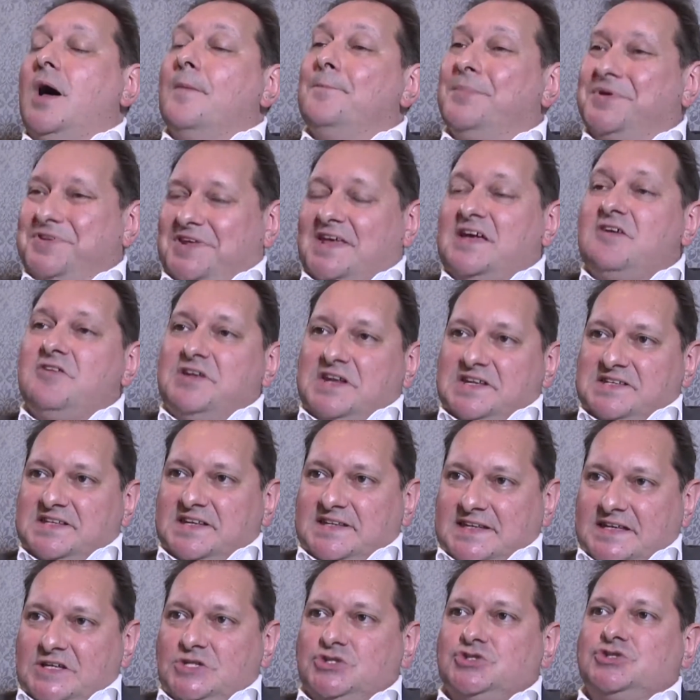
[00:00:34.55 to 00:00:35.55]
But here in
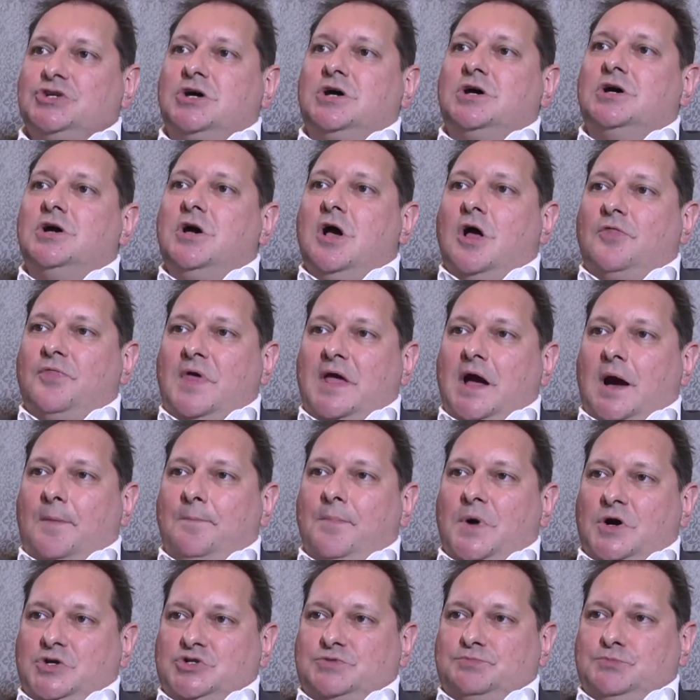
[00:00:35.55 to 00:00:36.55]
Indonesia, they are
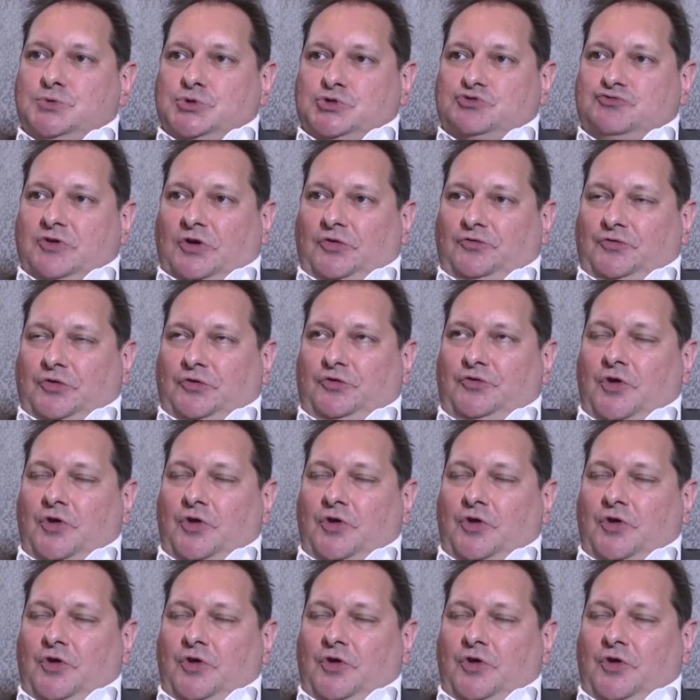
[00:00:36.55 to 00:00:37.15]
much more trusted.